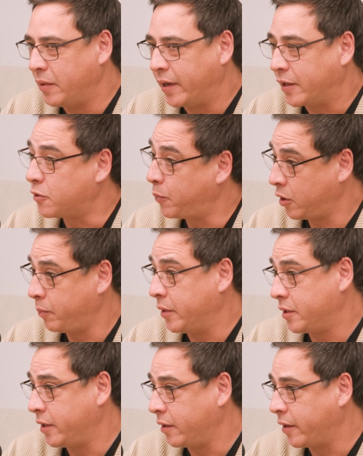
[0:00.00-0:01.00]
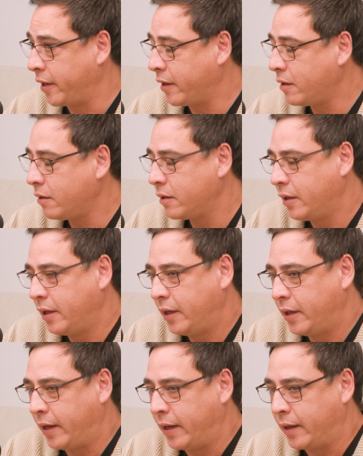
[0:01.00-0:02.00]
experimenting there.
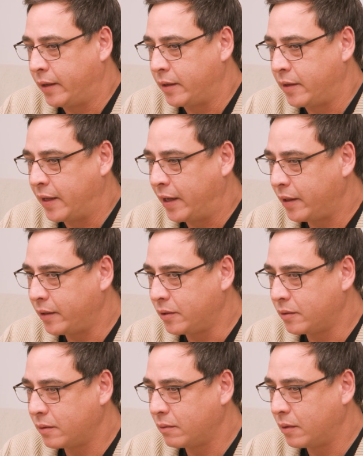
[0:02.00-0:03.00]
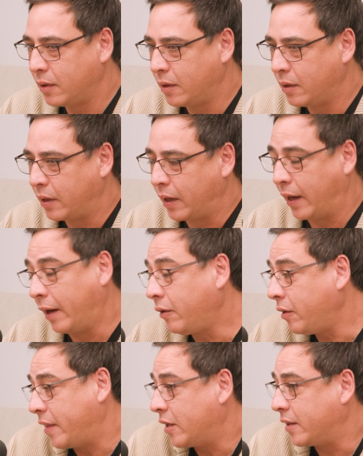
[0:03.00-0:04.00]
And that is, I
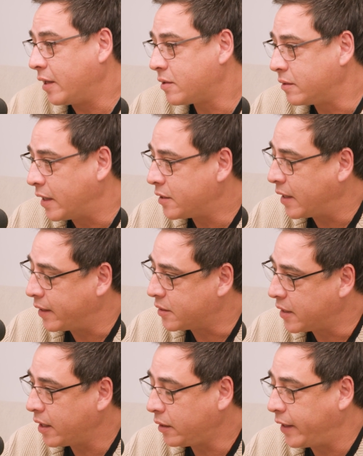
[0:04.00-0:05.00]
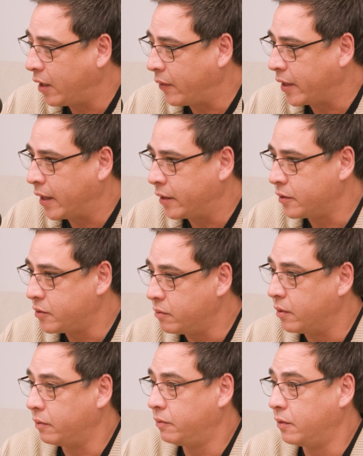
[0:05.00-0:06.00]
don't know, that's exactly how I got into
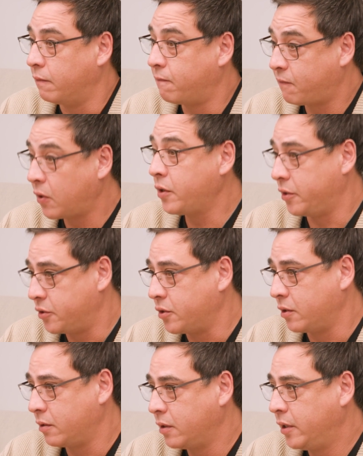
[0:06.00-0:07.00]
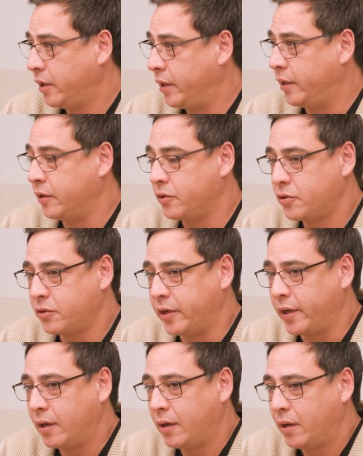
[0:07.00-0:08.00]
the furniture
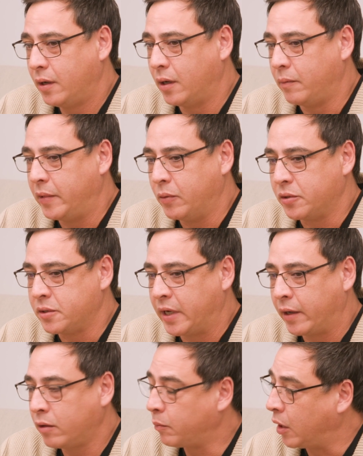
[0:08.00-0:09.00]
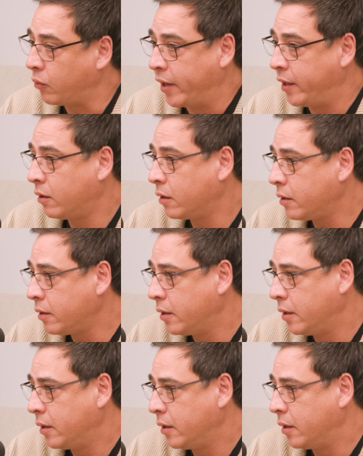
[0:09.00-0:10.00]
industry. It was not on my radar
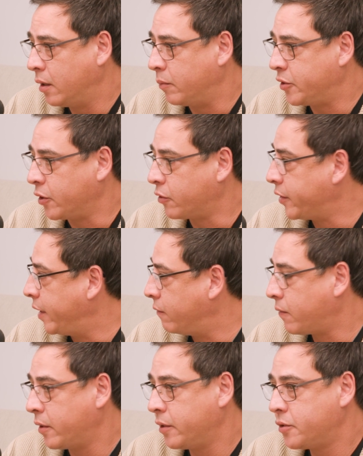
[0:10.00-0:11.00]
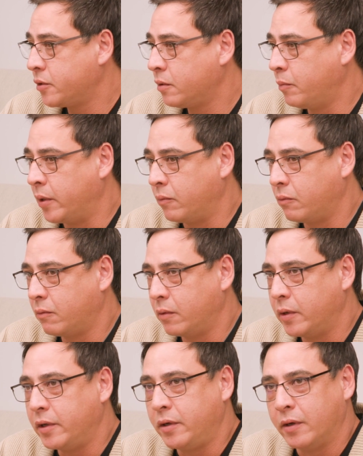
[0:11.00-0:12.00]
to create furniture, but
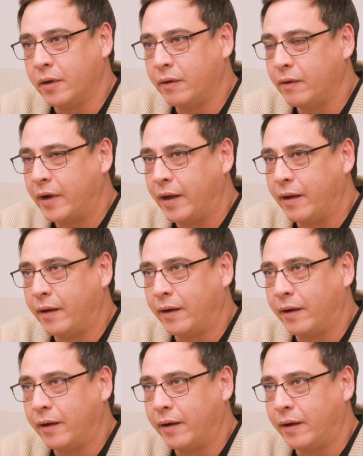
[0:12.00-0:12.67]
I